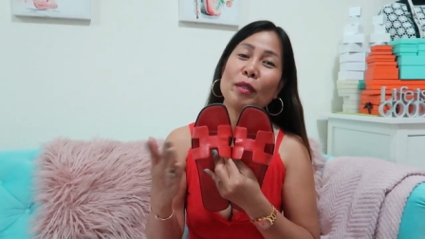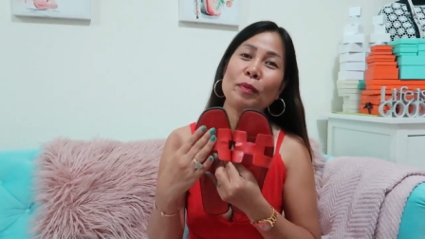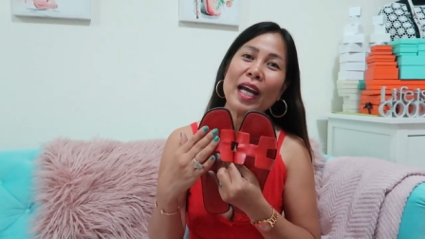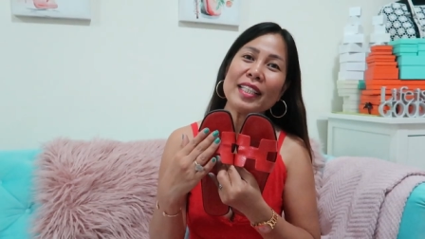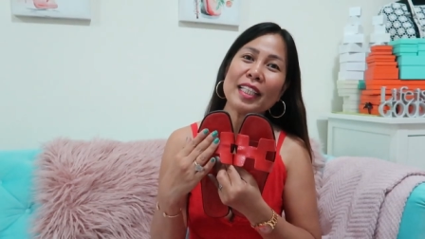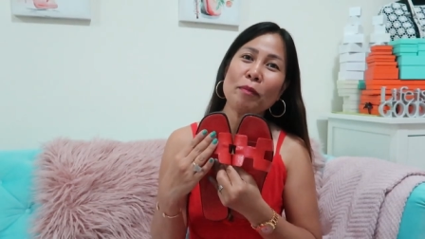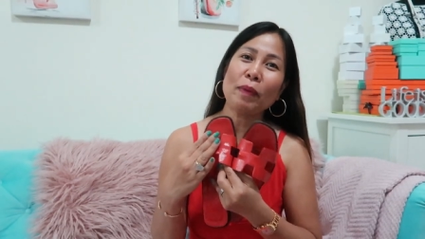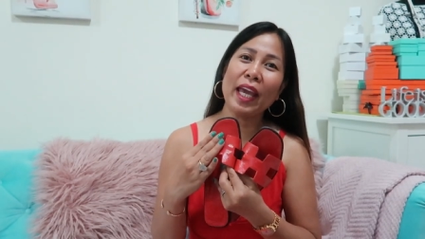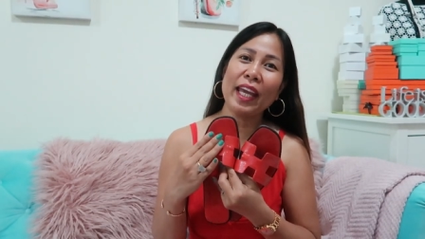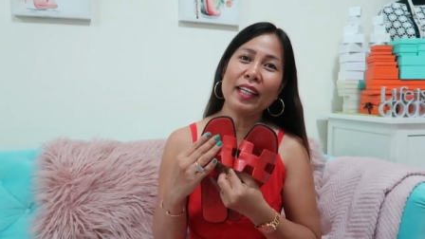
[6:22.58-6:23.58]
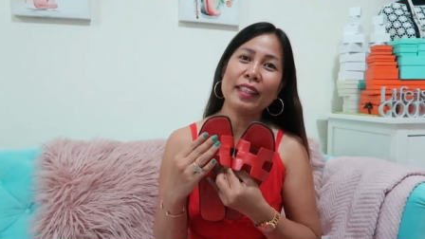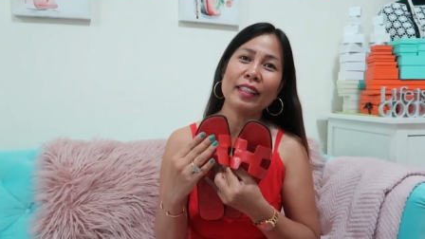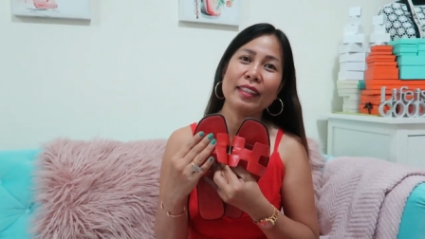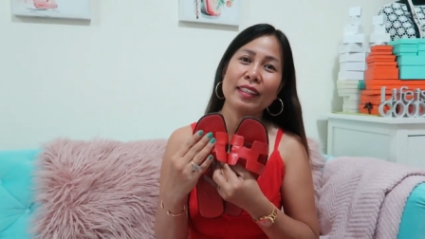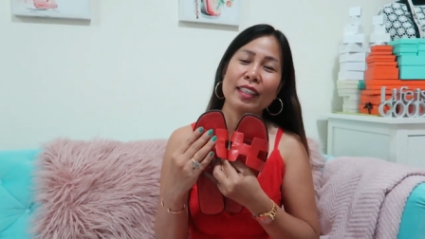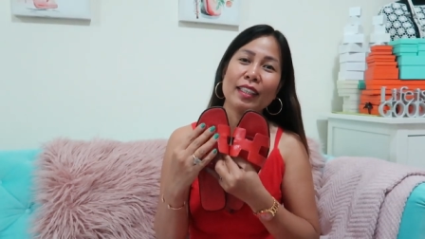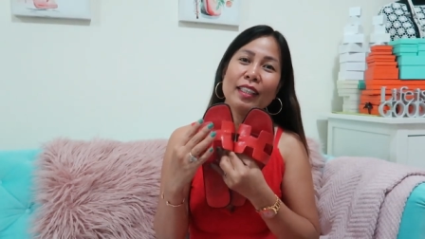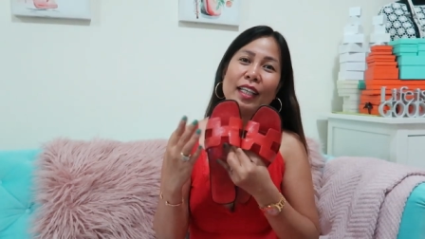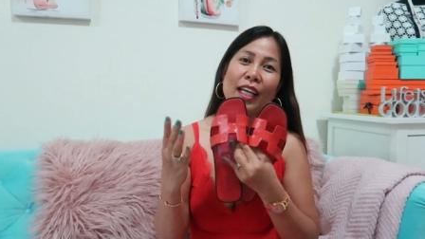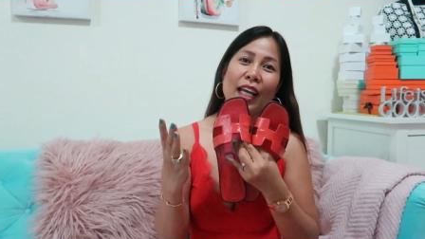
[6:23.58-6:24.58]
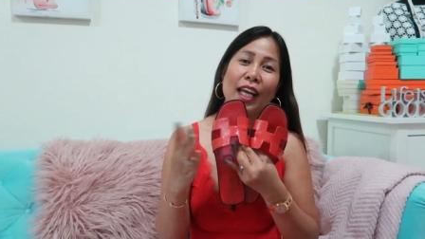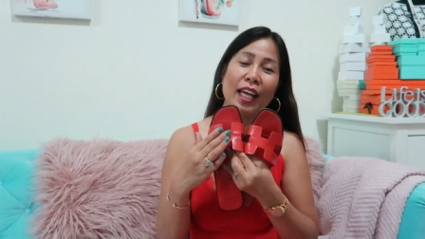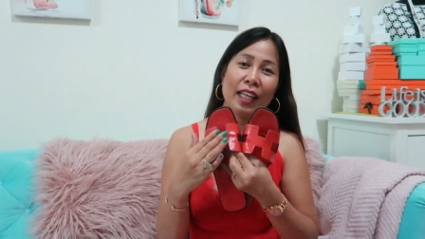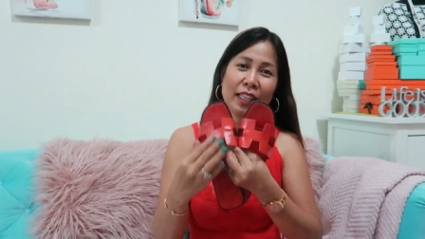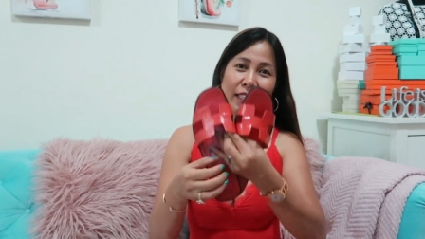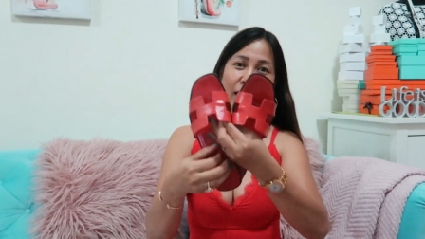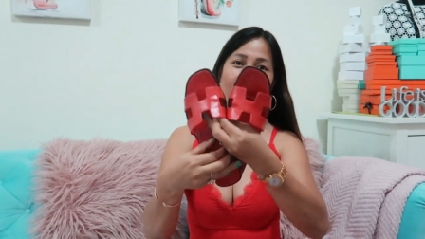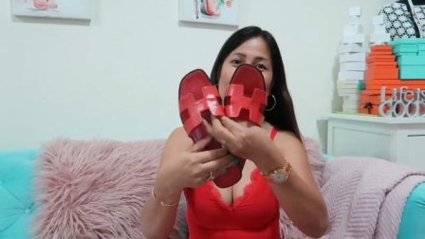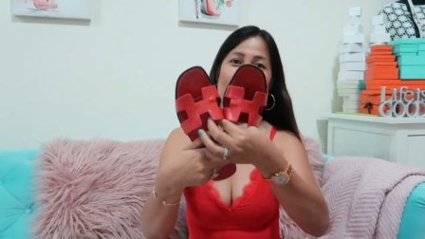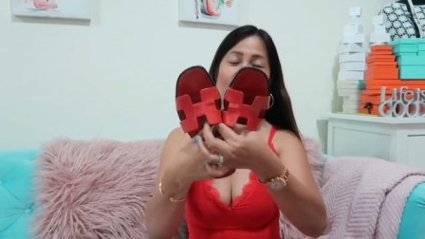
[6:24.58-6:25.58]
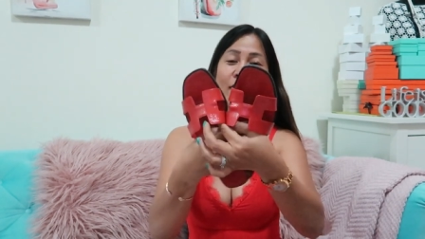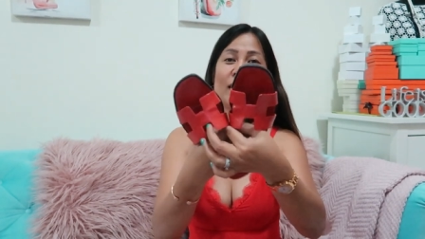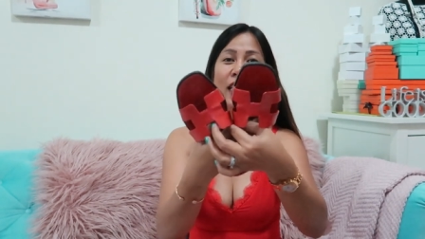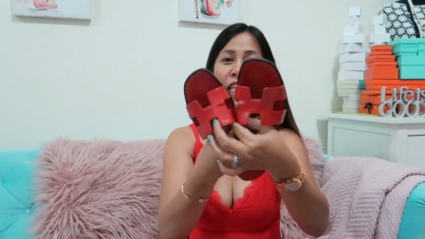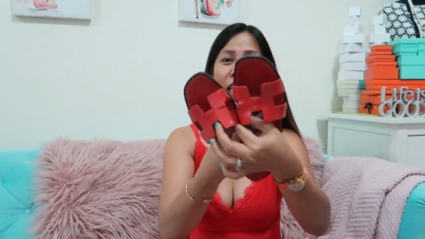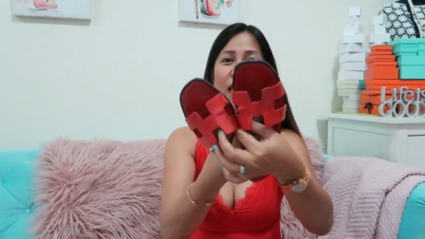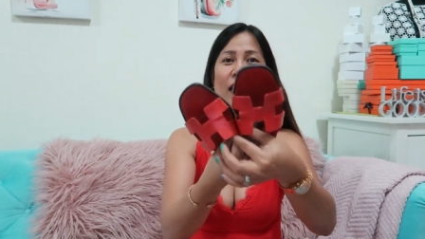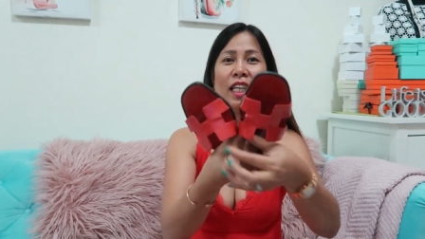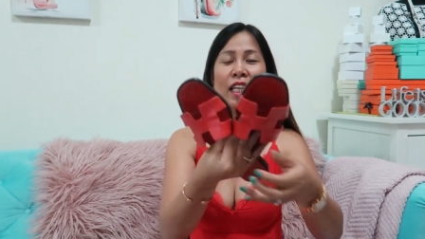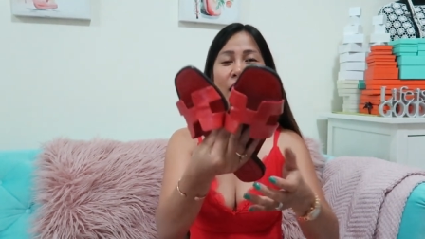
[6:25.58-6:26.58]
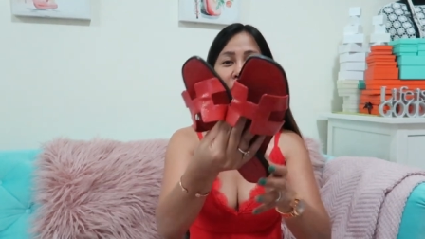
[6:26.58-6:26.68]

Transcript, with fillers: with the price I paid and uh, seeing